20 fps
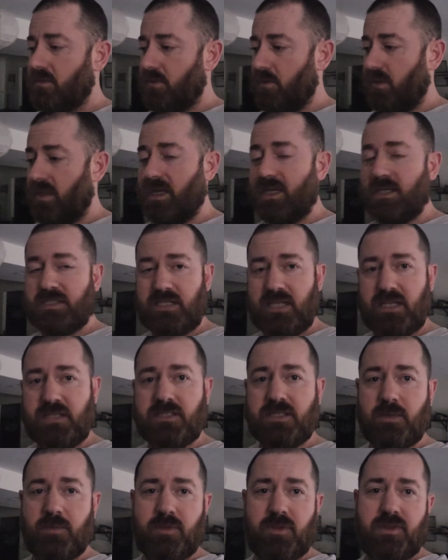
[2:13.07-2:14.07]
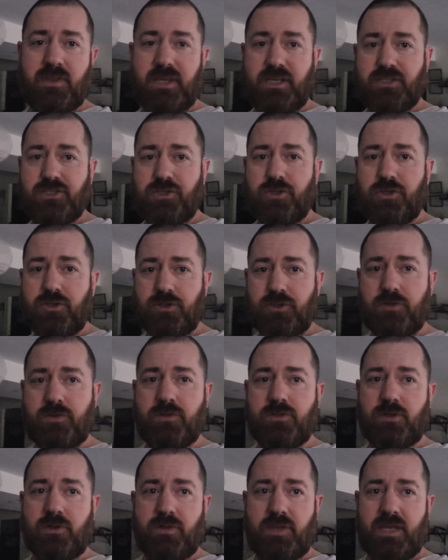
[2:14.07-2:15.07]
So like I said, some of the things you can
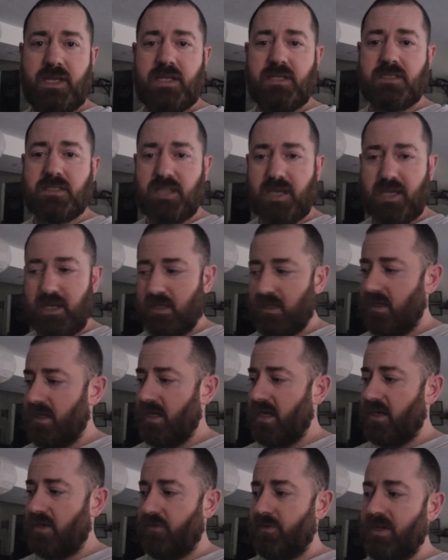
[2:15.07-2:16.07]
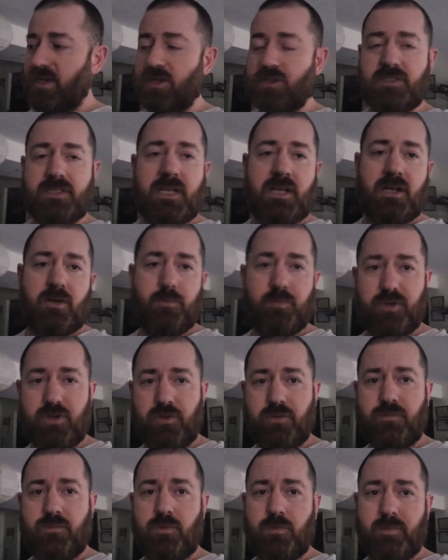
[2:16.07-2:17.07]
use are things like aerators that are
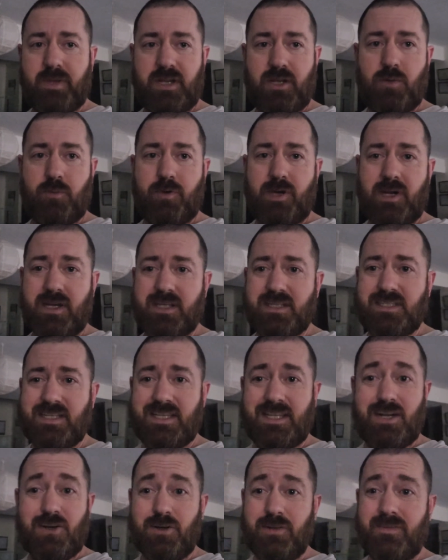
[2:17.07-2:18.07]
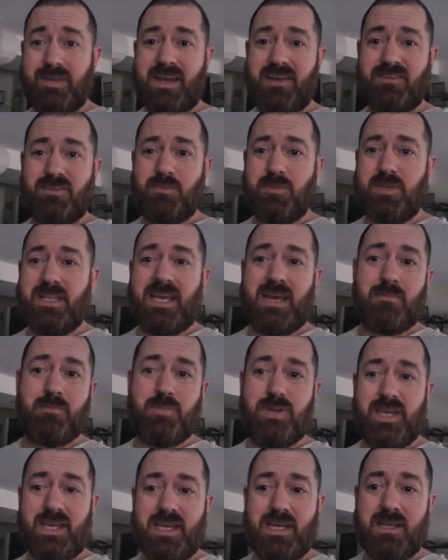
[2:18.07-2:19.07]
built for minnow buckets, and they don't even have to be
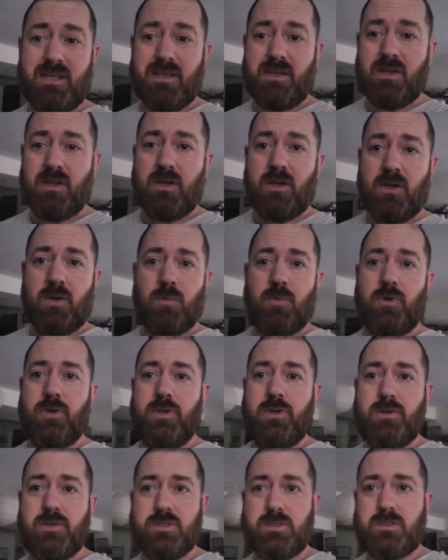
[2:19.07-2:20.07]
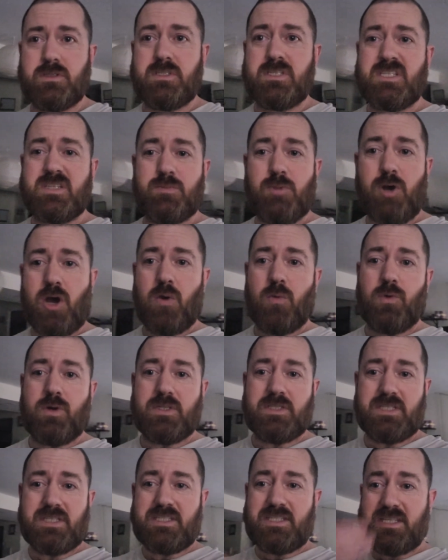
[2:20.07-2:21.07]
that big. We're using small
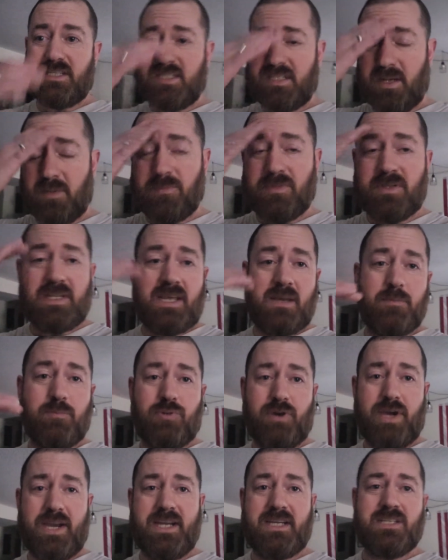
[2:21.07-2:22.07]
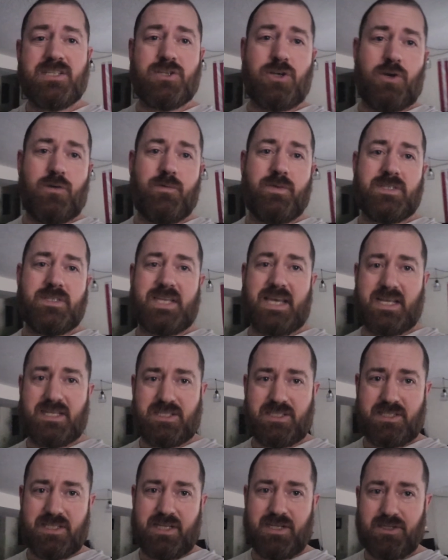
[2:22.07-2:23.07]
ones. It's just something that breaks surface
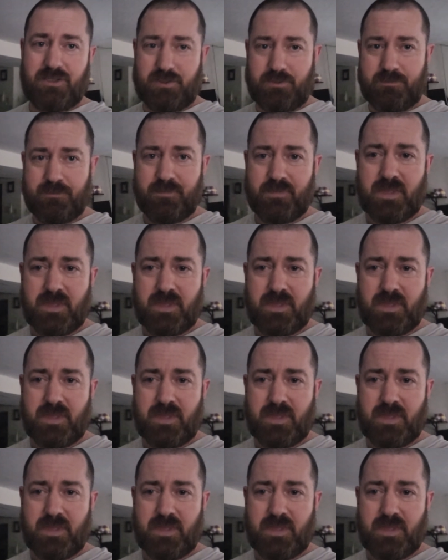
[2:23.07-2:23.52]
agitation.